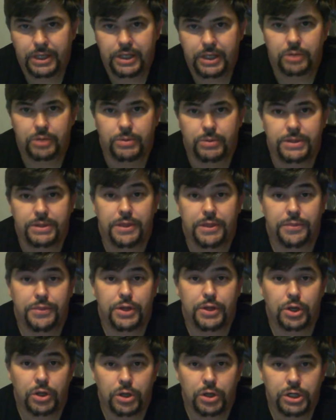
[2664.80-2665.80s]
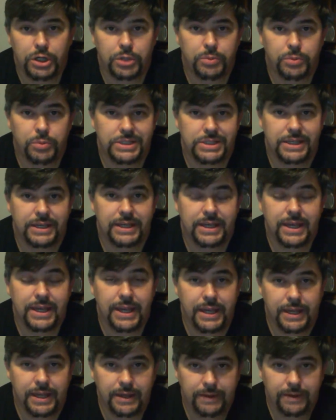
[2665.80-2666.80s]
Henry III, who was the
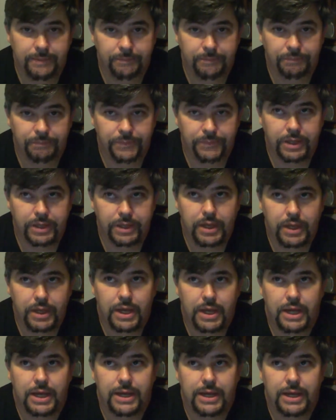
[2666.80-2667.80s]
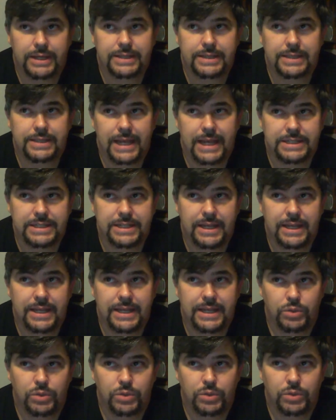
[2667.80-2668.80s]
king. His last
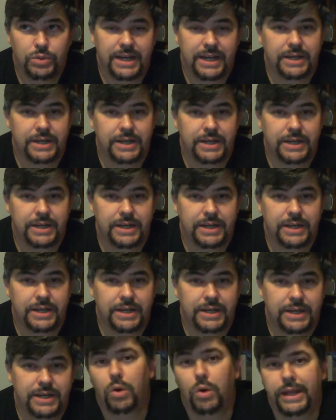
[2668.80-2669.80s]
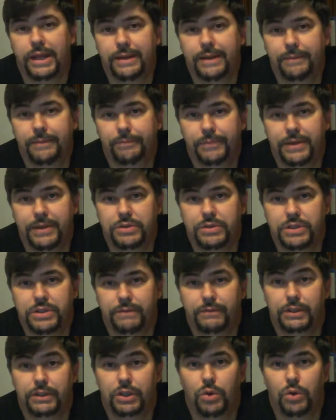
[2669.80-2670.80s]
name was technically Valois. He was
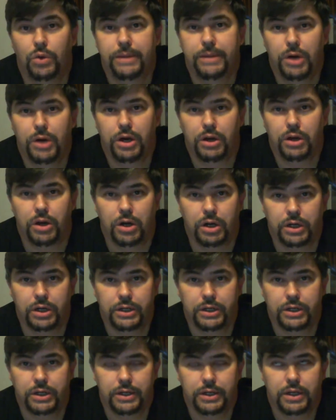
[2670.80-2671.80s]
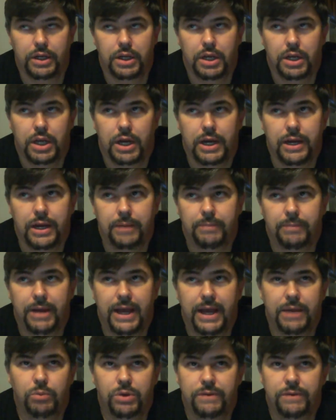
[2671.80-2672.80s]
a Valois monarch.
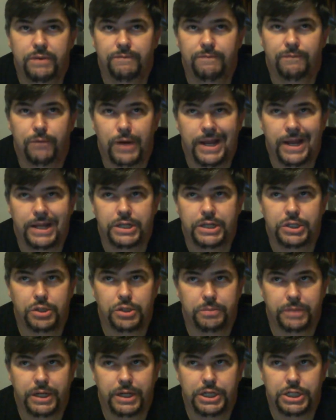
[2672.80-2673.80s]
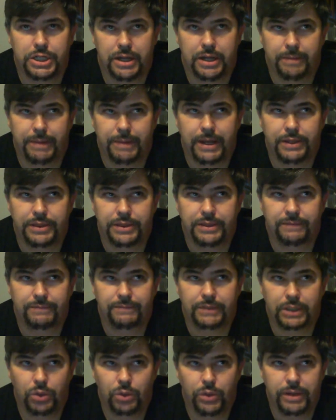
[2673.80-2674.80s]
I wouldn't fret too much about the
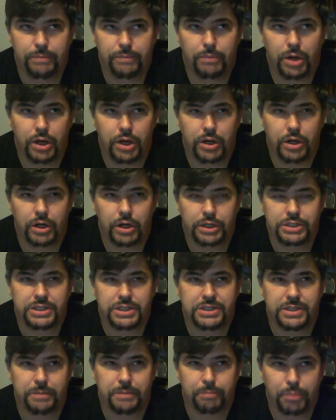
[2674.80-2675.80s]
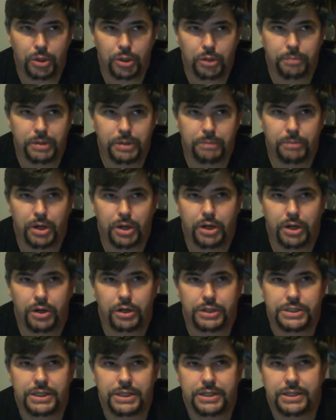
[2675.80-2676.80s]
Valois monarchs. It's the Bourbon
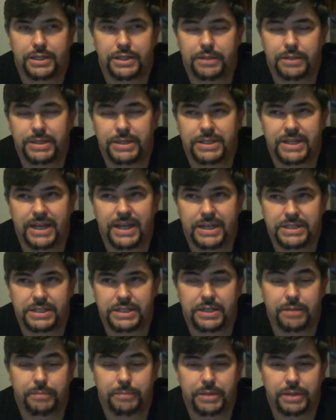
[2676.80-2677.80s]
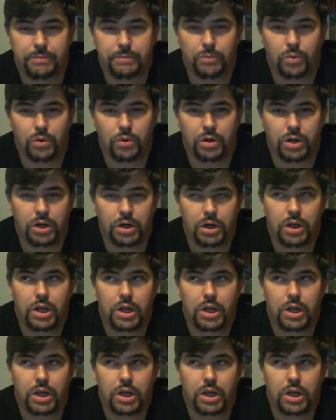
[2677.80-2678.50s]
monarchs that tend to be tested a bit more.